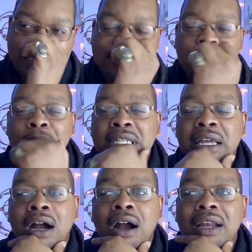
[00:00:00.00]
a sense of where they
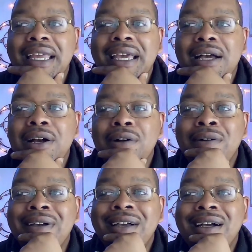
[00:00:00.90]
are now,
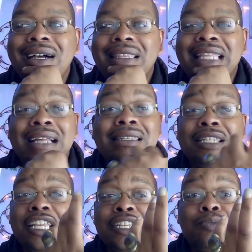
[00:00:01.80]
that's an
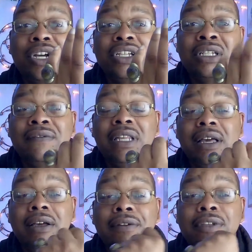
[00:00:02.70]
expression of love.